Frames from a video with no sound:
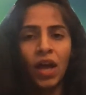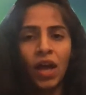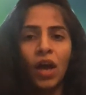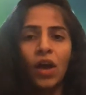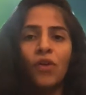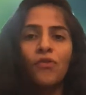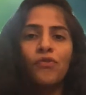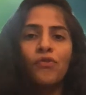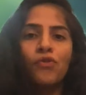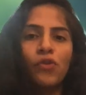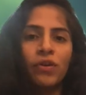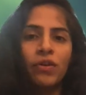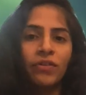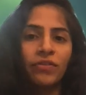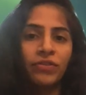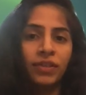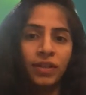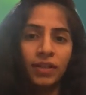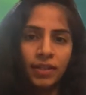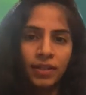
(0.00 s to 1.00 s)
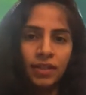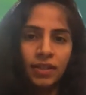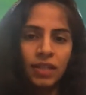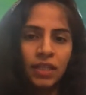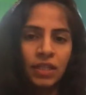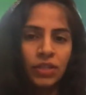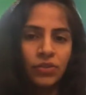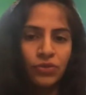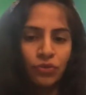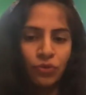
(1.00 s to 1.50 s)
for this
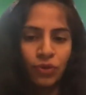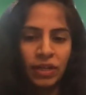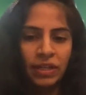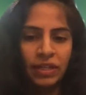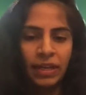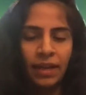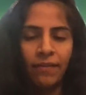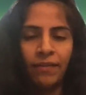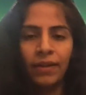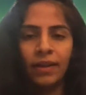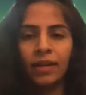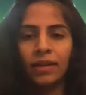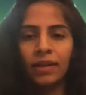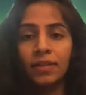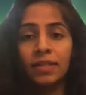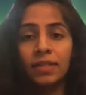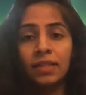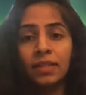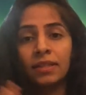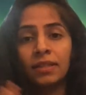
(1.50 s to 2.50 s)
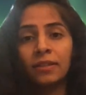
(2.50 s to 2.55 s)
storytelling is